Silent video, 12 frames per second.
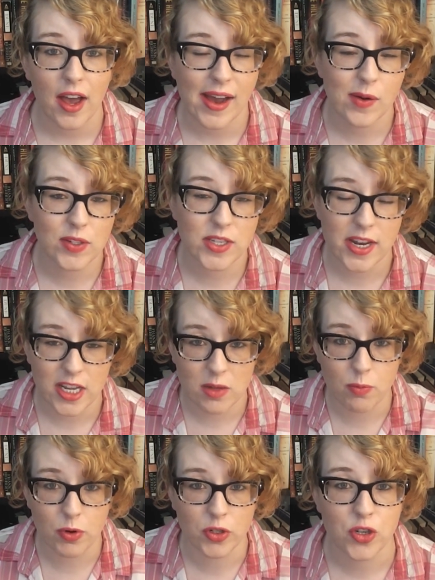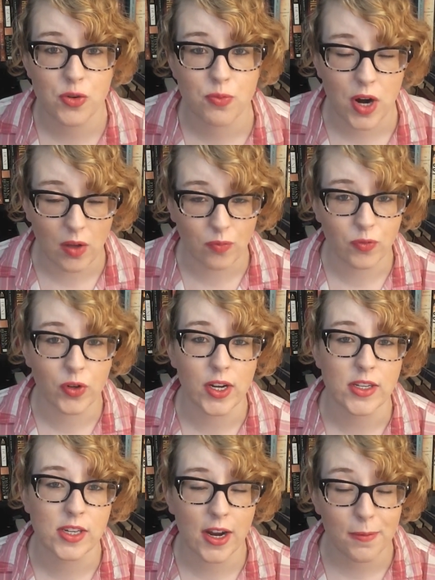outside of the booktube realm for an
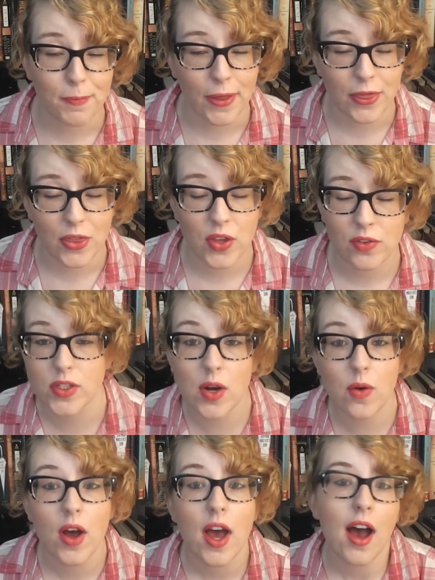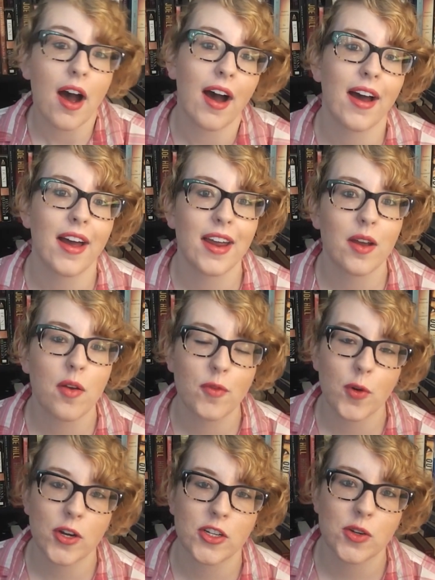entire month. So I am
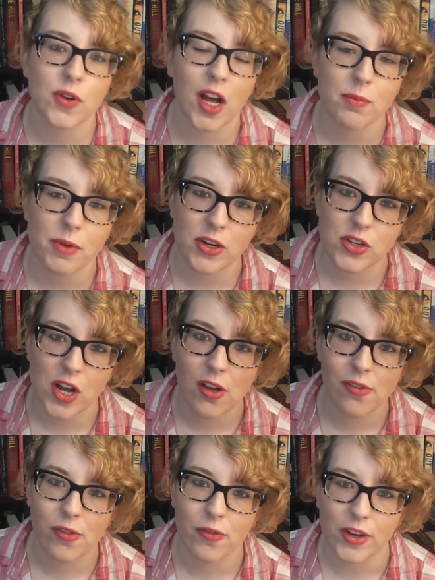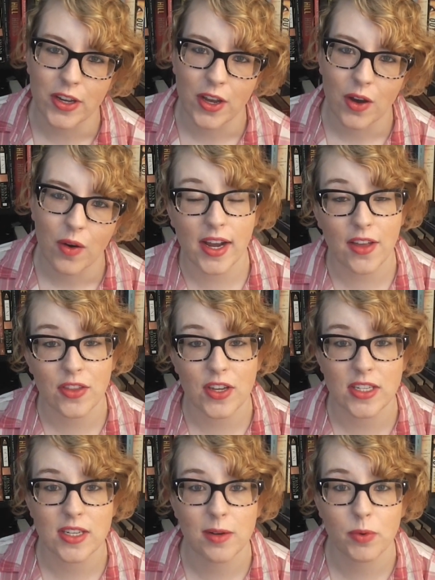going to do an on my shelf video. I got
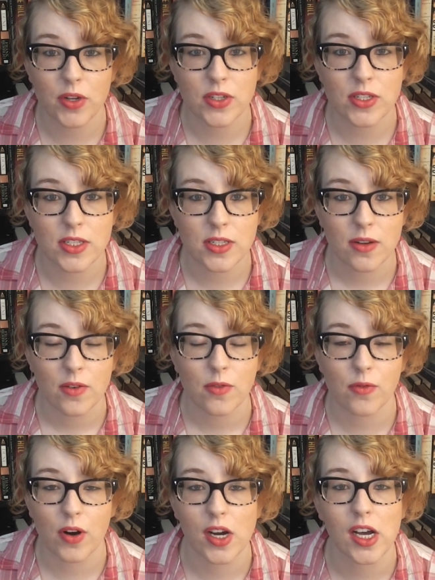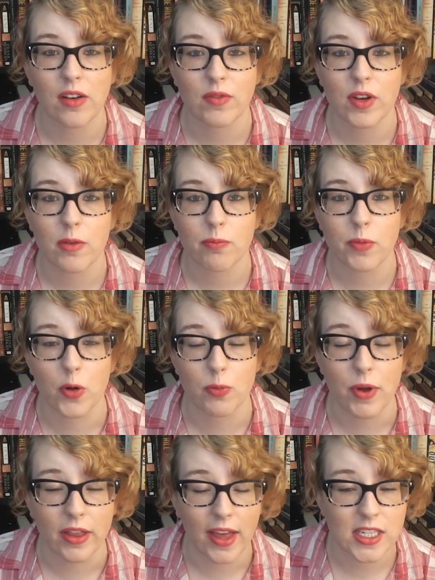these numbers from both
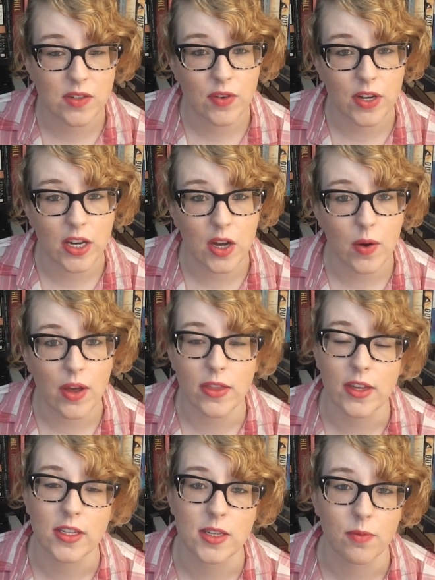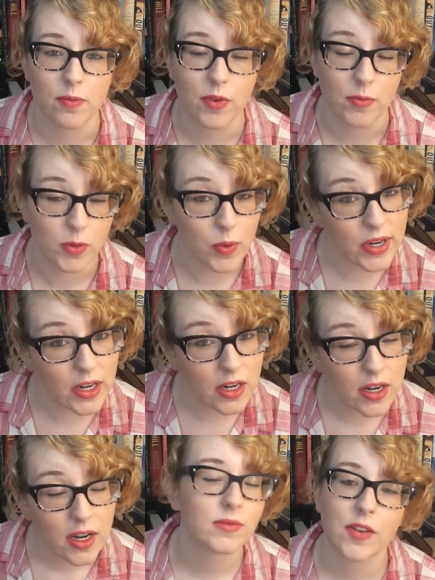my last video and then some from
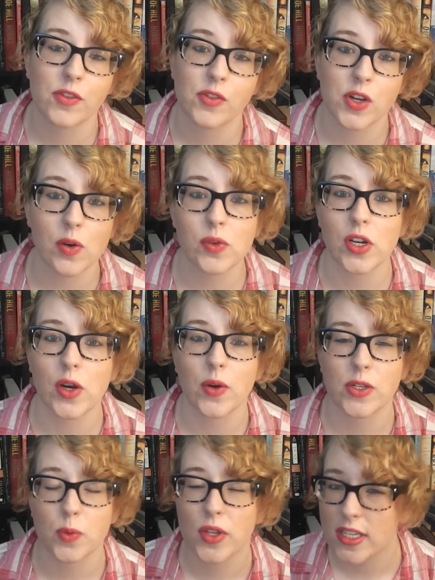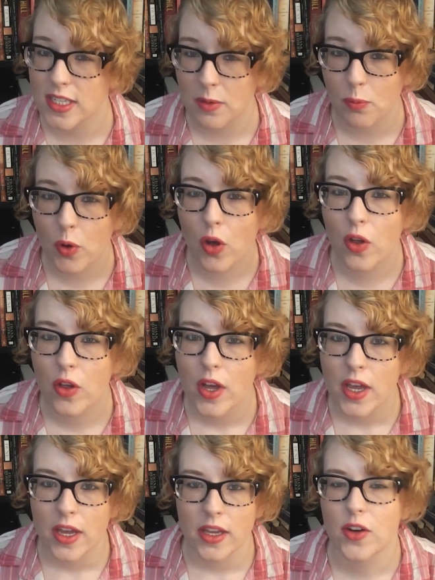Twitter. If you don't know, it's really simple.
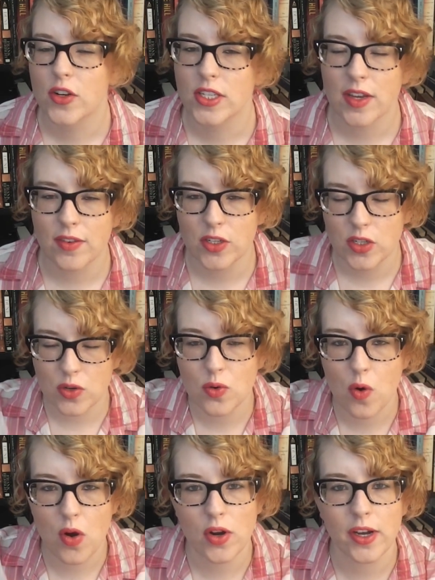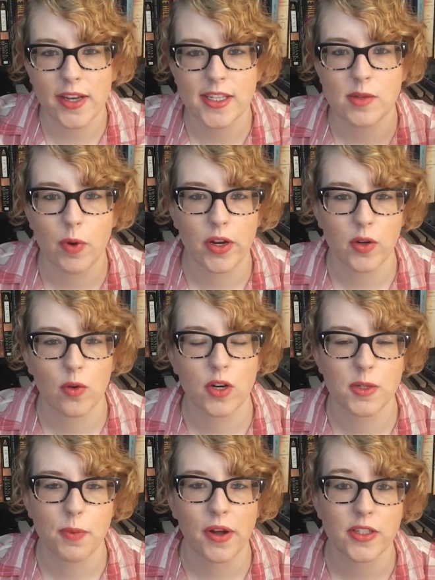You're just given two coordinates, one
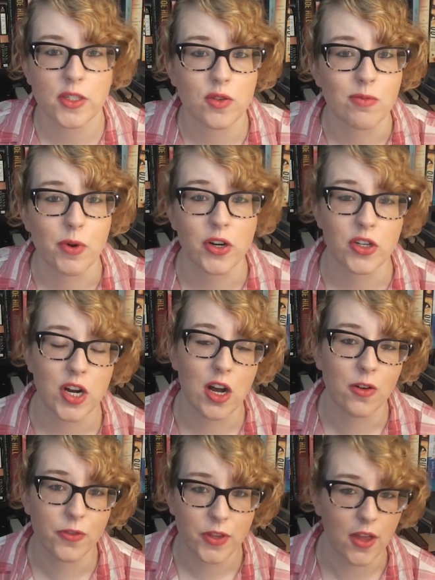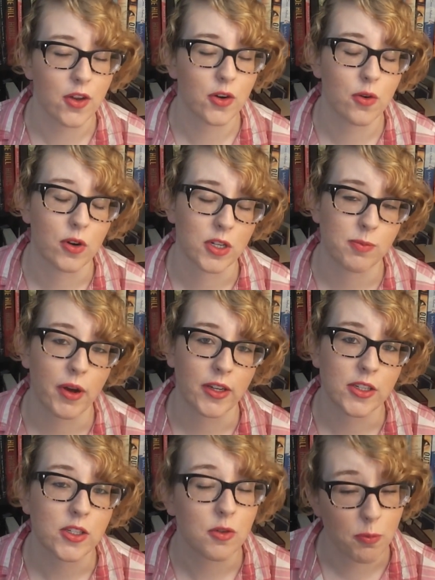corresponds to a bookshelf, the other
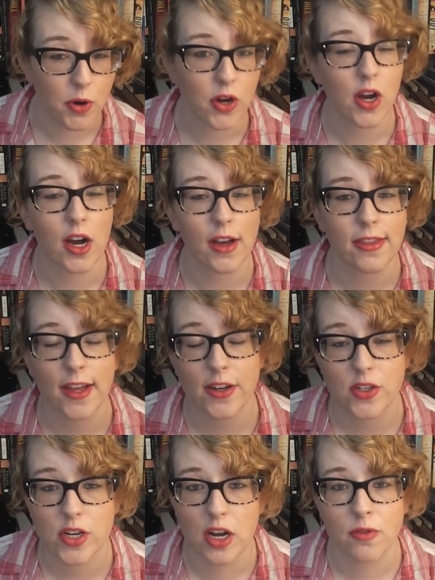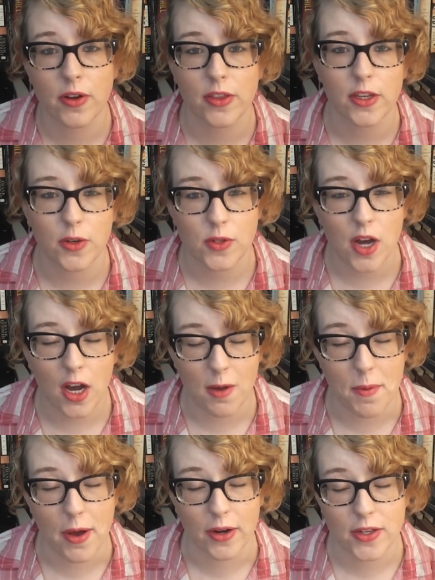corresponds to a book on that shelf, and then you talk
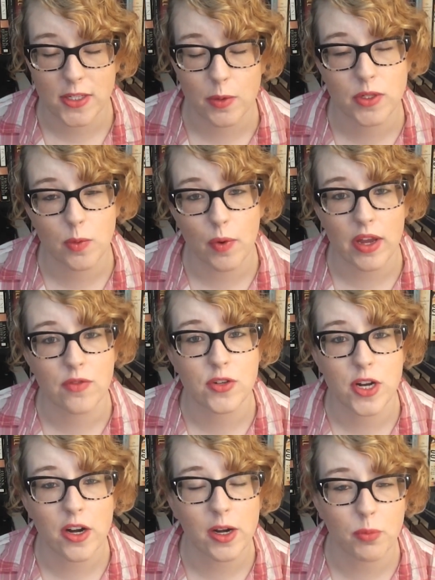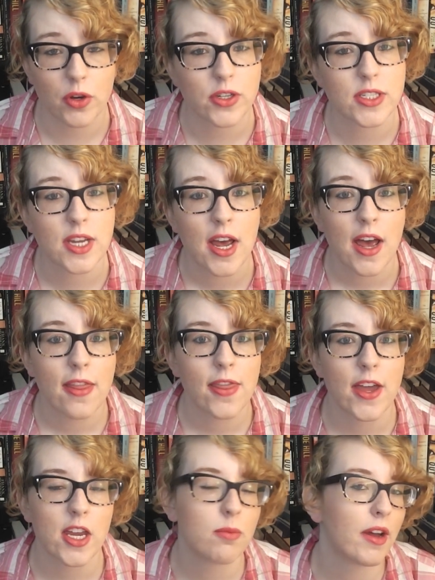about it. So it's a way of sharing books
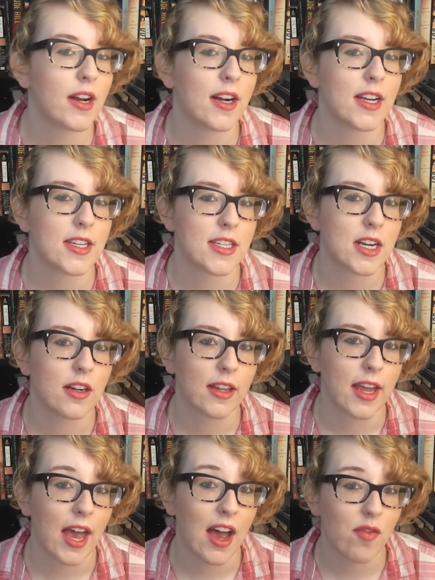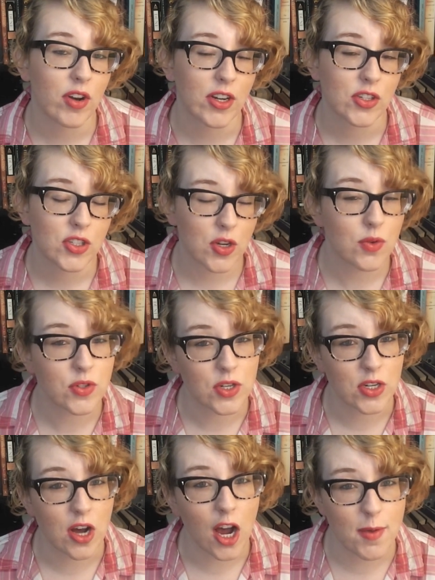that you might not necessarily have an excuse to
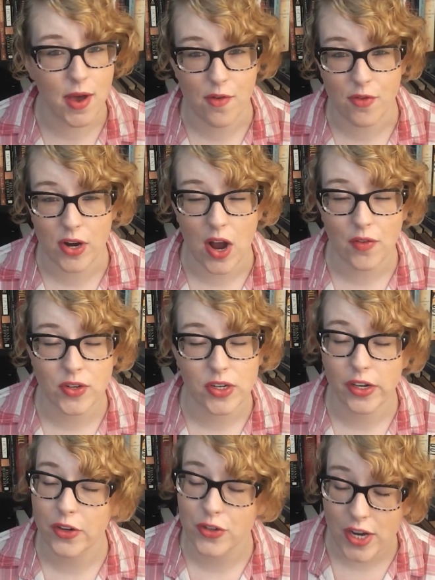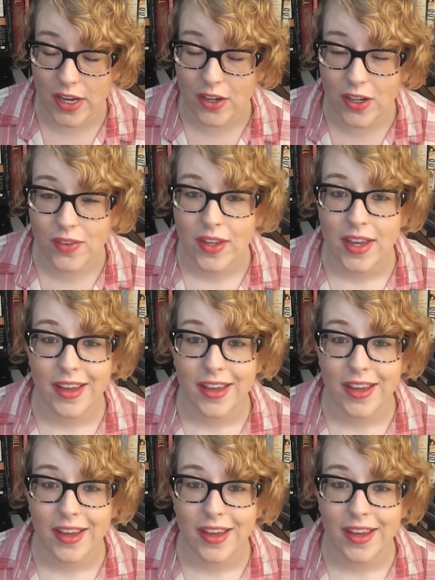talk about very often on your channel,